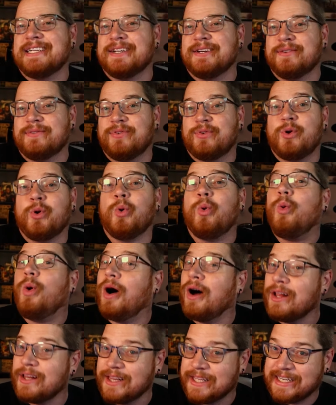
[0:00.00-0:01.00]
of
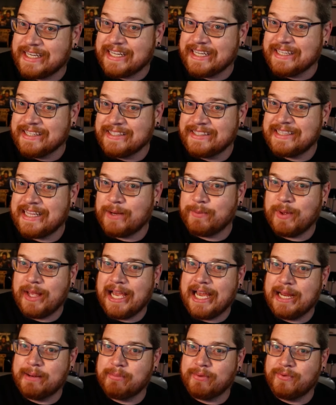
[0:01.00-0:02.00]
quality that we
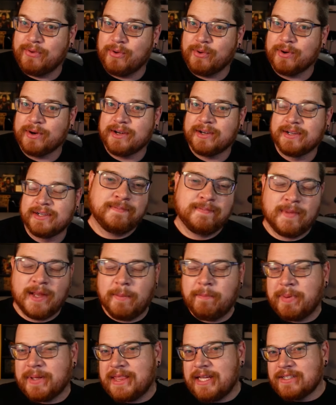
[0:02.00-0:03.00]
had before.
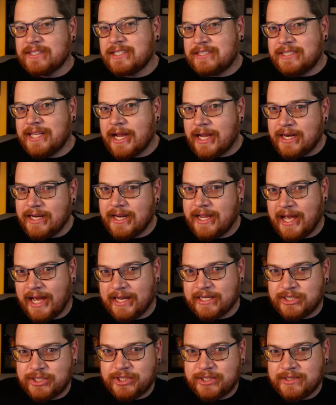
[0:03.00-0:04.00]
But there's a second
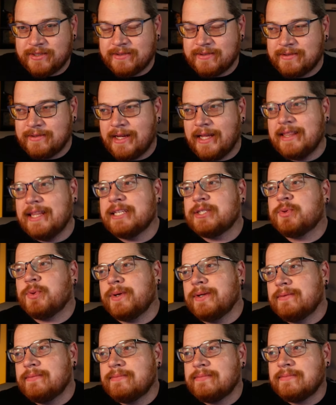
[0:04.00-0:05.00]
catch, and this
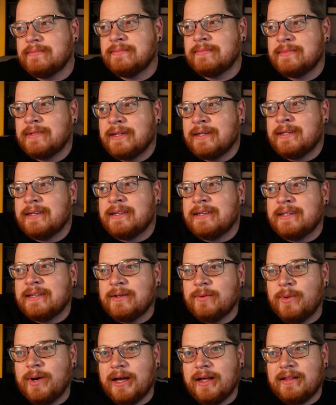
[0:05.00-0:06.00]
one,
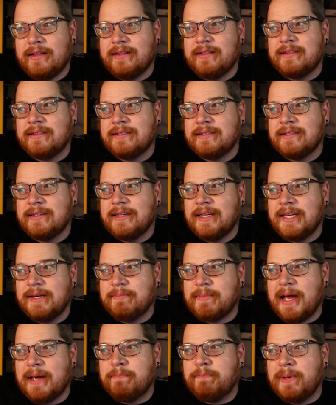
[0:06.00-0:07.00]
well, it
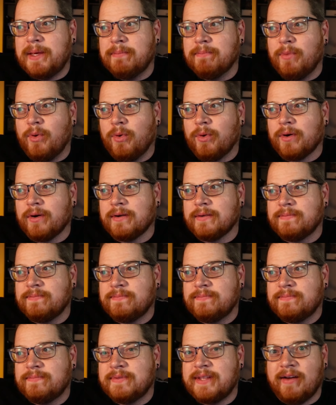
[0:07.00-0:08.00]
might be more
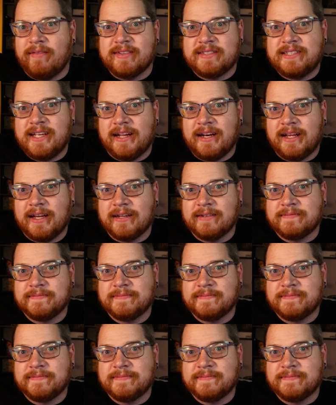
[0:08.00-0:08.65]
devastating.